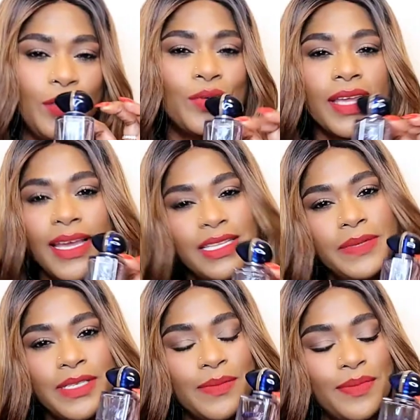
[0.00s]
You can't
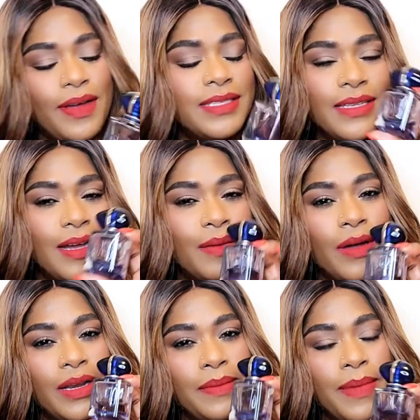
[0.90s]
be surprised that
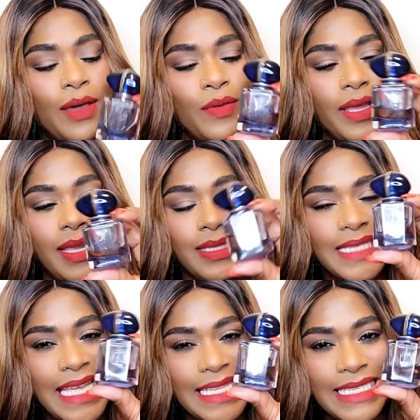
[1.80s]
Armani My Way
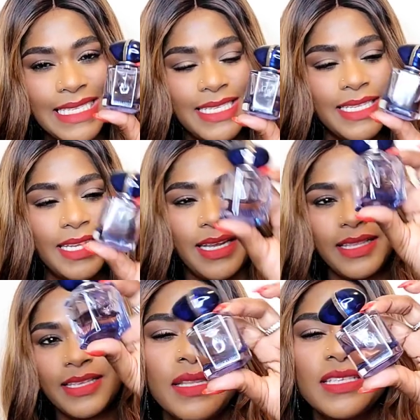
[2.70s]
Intense is in here.
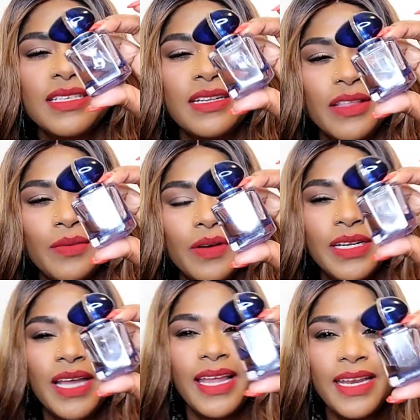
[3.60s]
This is another one
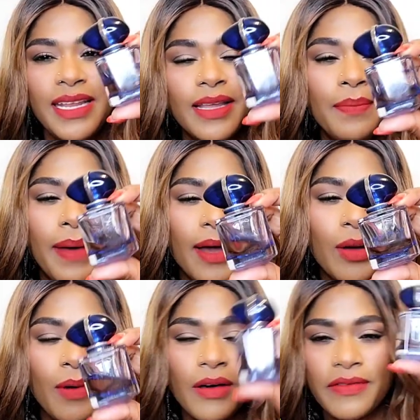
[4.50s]
that I need a
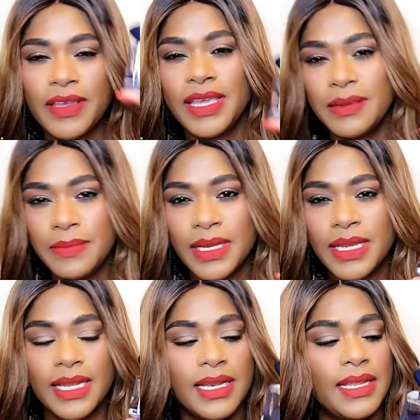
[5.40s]
backup of
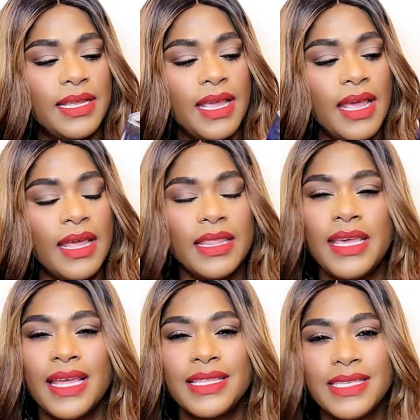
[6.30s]
immediately.
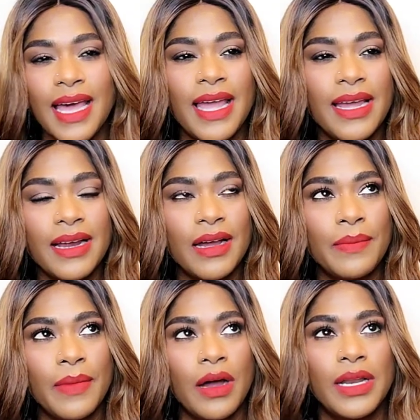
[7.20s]
The entire
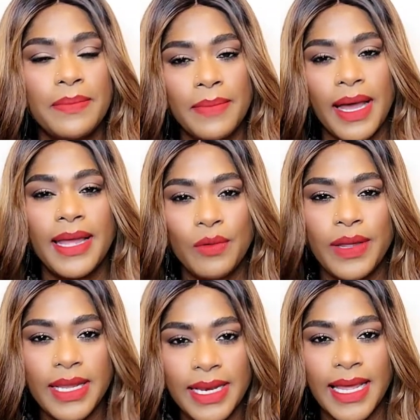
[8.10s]
Armani My
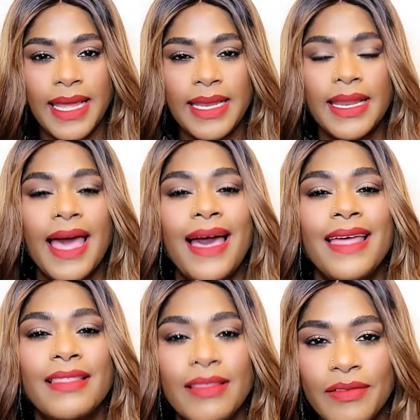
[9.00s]
Way line,
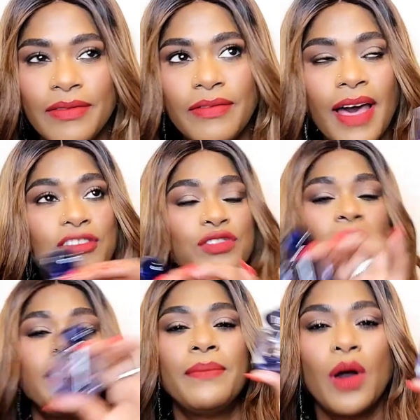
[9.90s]
I love. I've
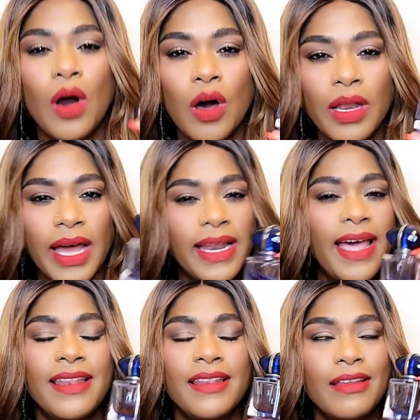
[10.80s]
tried them all and
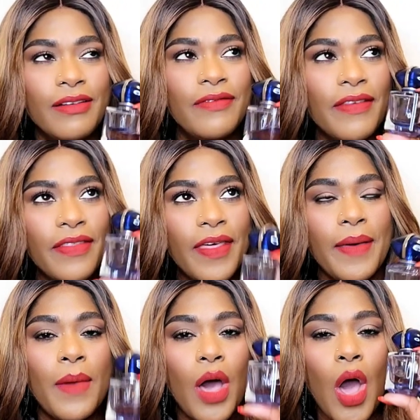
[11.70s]
I love
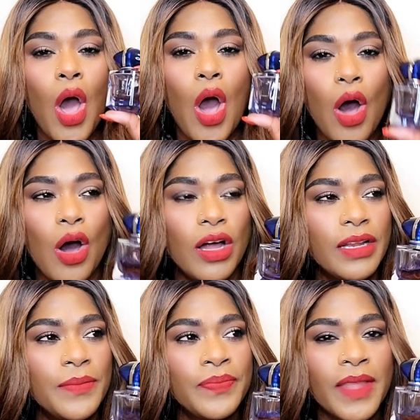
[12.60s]
them
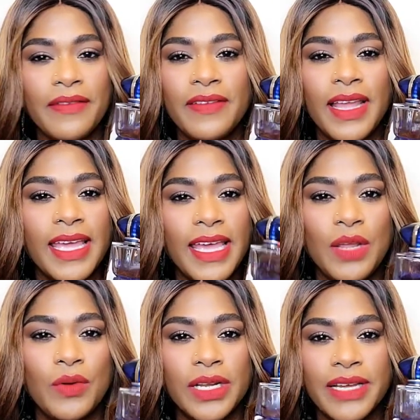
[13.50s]
all. I feel like
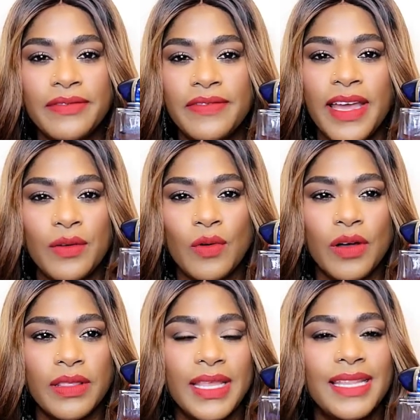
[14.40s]
anyone can find
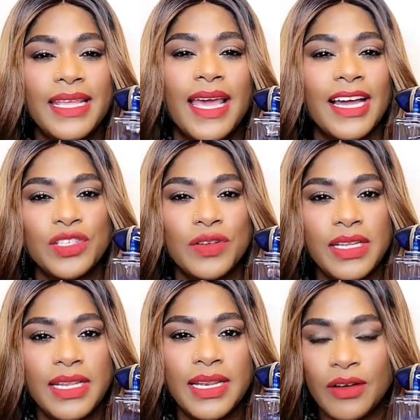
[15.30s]
one that they
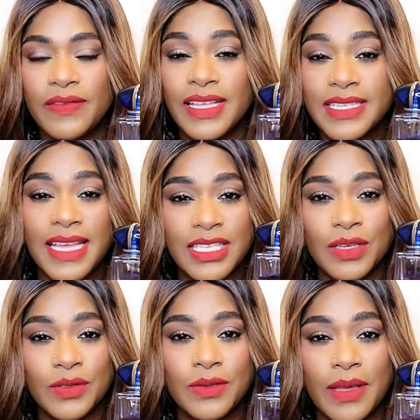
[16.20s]
actually love that stands
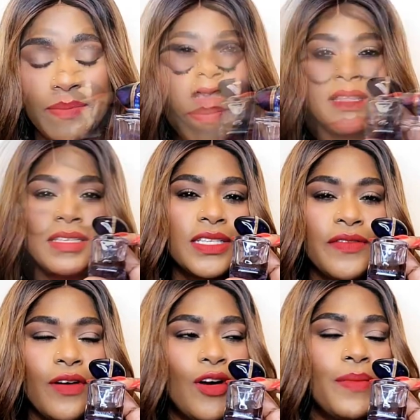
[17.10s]
out to them. This is
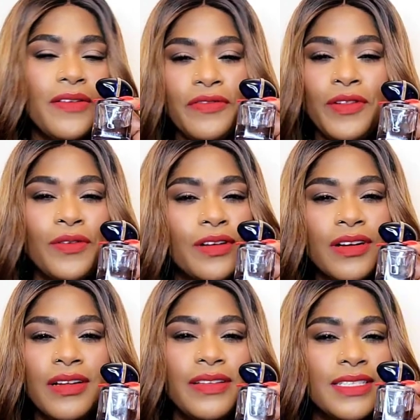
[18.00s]
for all my floral
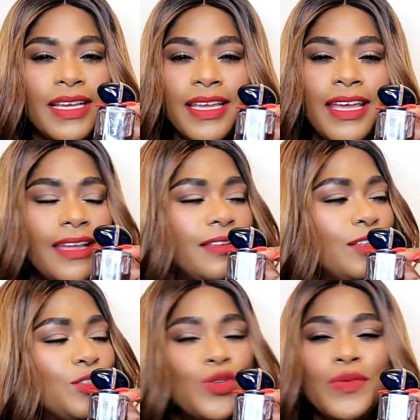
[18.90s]
girlies, again,
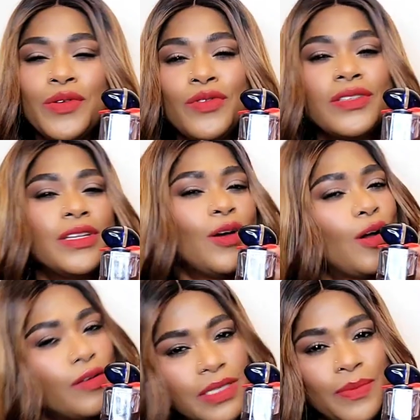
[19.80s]
the tuberose and
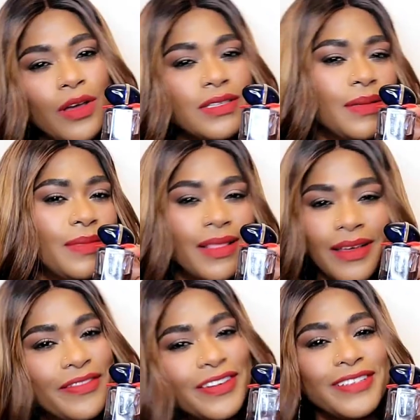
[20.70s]
orange blossom
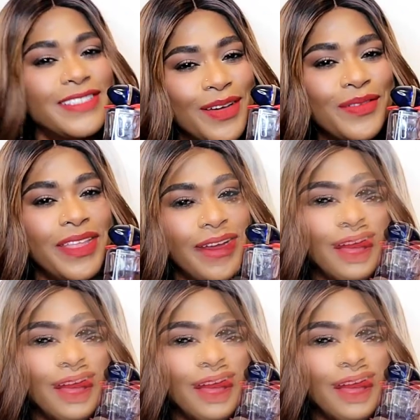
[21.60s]
lovers out there.